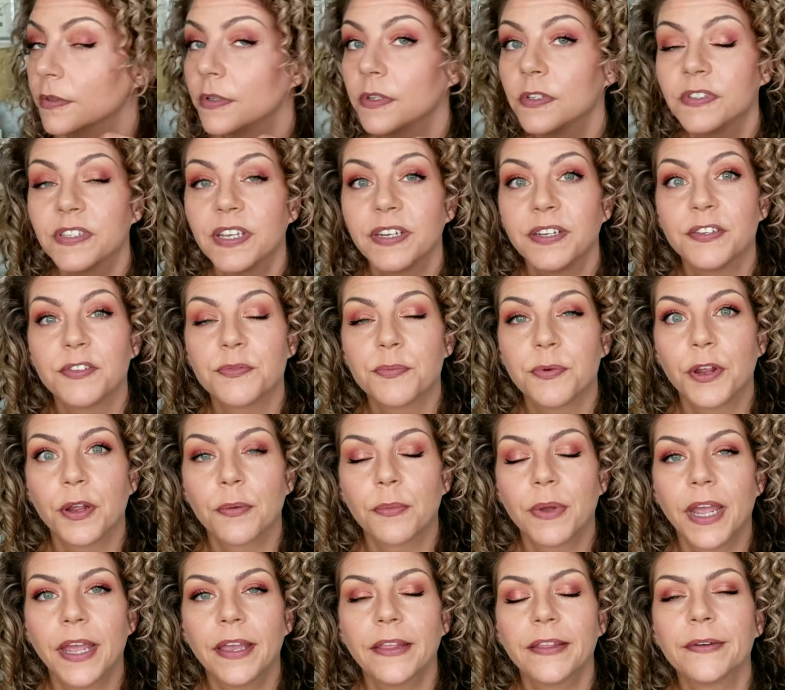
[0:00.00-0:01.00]
setting spray on
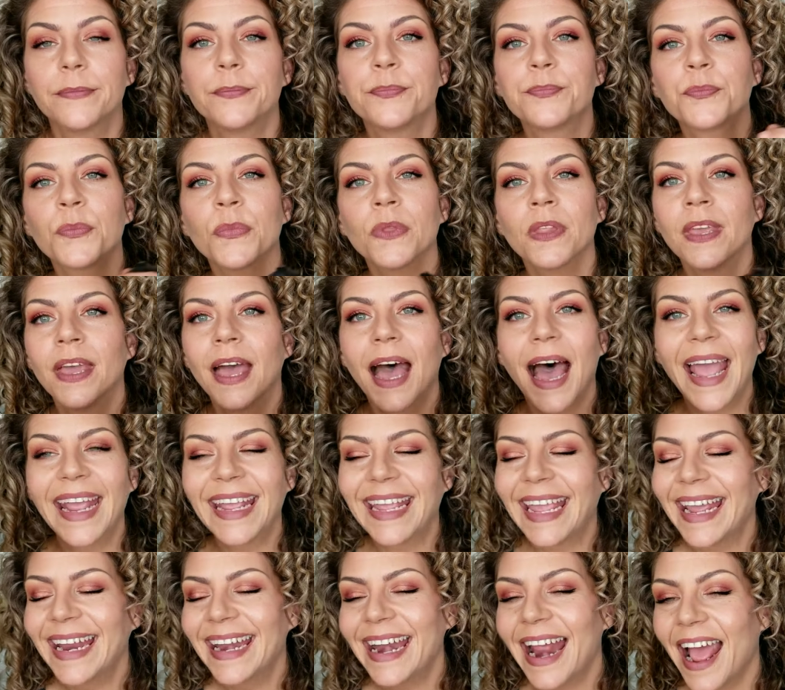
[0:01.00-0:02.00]
my eyelid. I
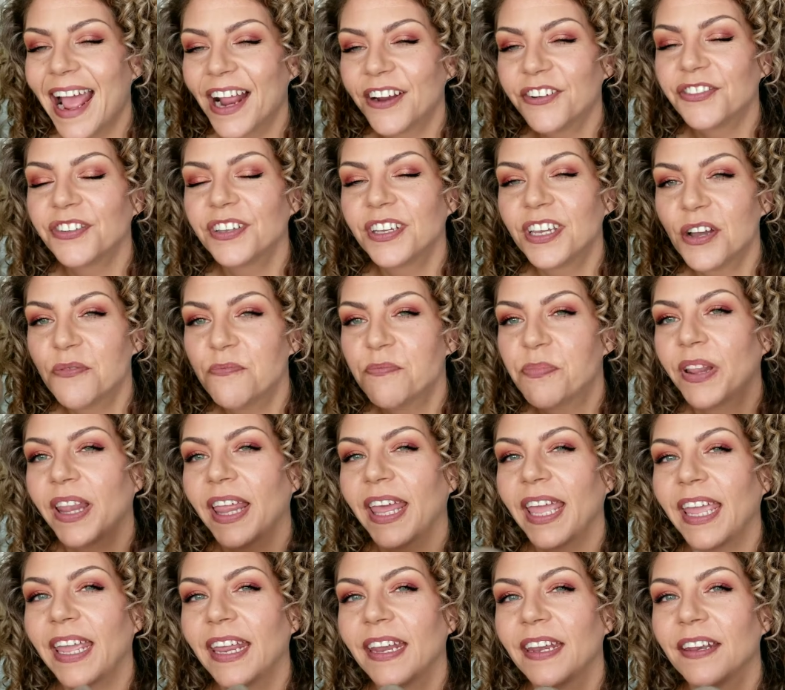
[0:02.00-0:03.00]
can't actually
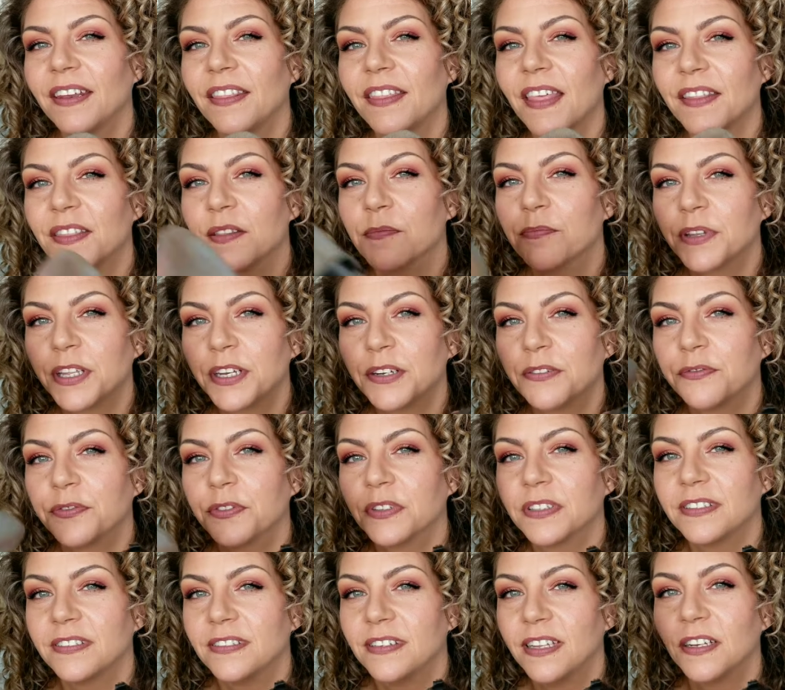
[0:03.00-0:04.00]
complain that the
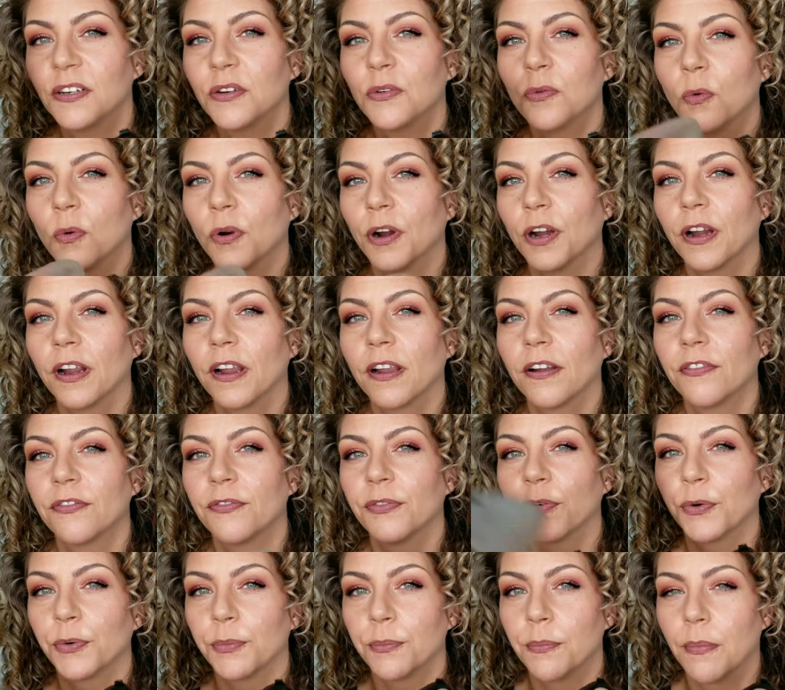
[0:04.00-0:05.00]
Blendiful didn't work
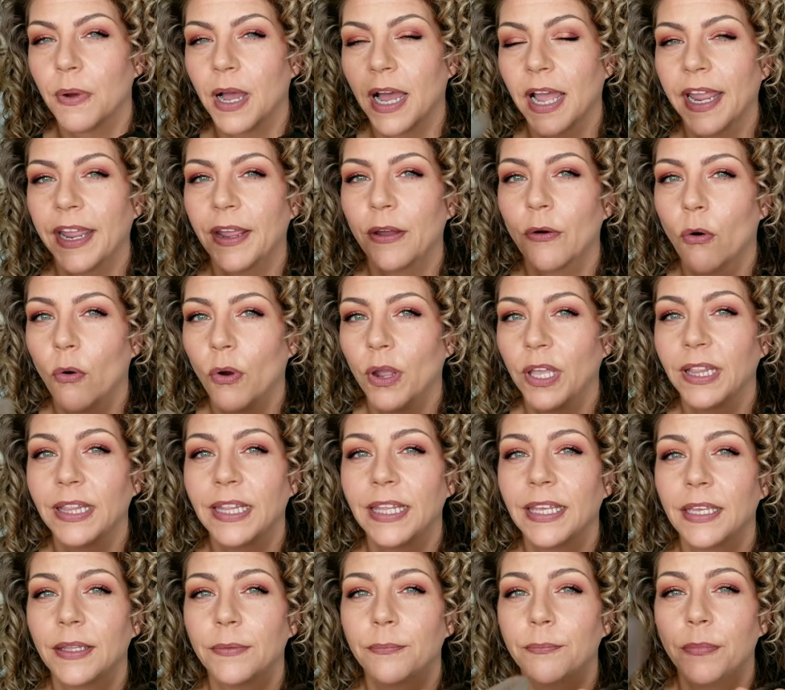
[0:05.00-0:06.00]
for my
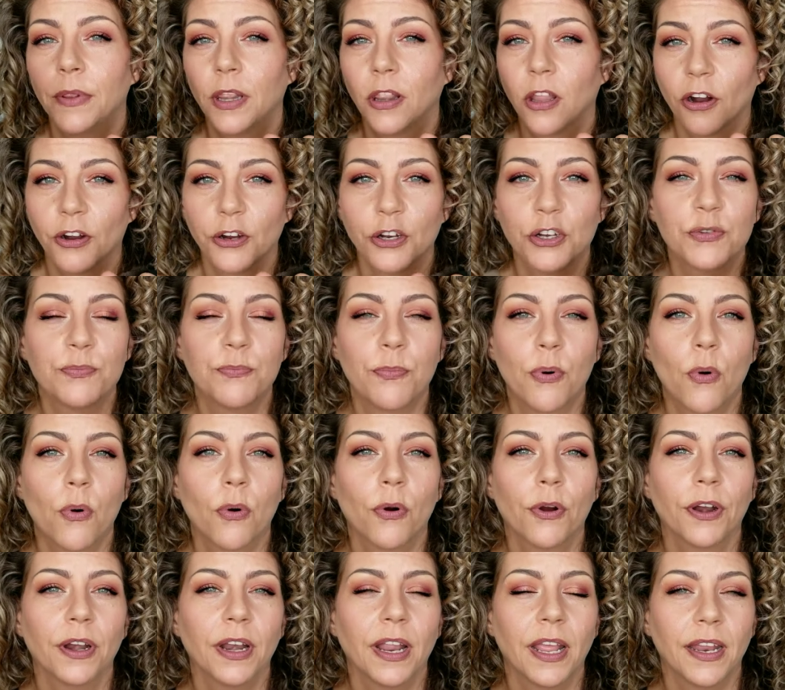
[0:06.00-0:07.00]
oily, large
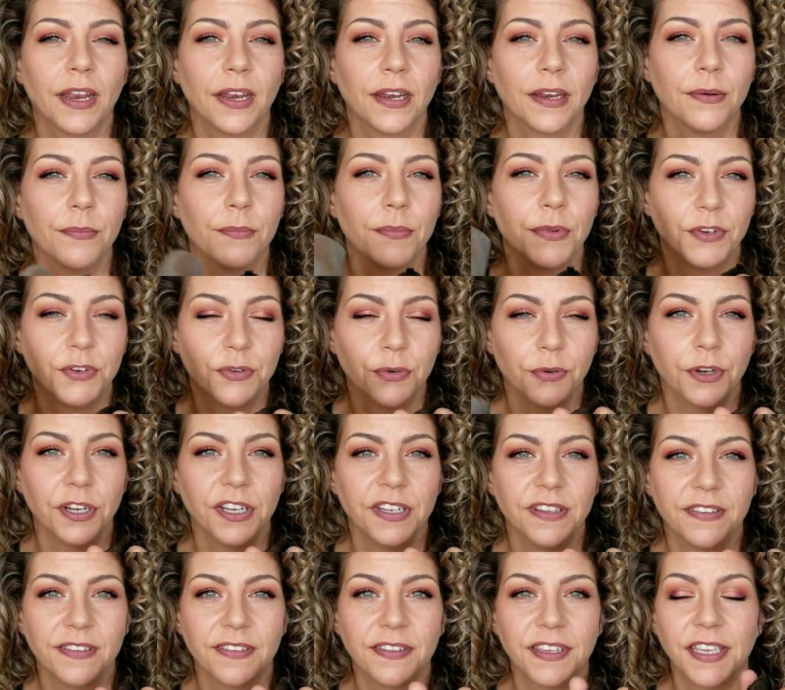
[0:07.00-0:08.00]
pored and
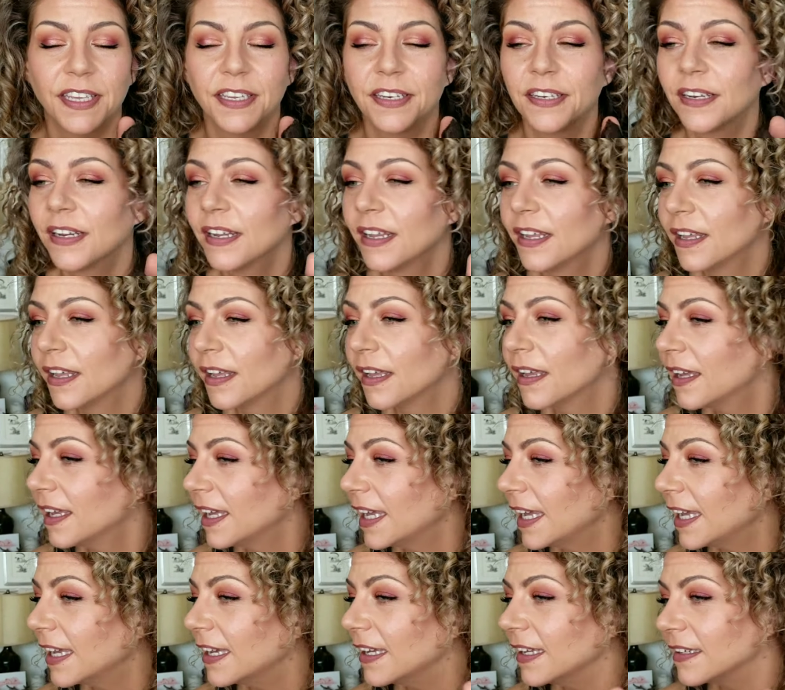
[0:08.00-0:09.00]
maturing skin.
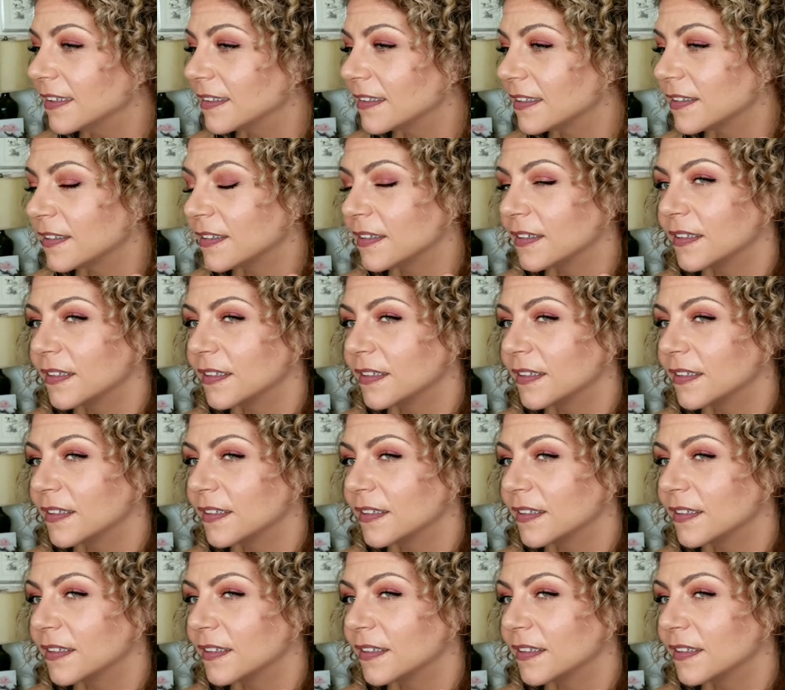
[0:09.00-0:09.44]
It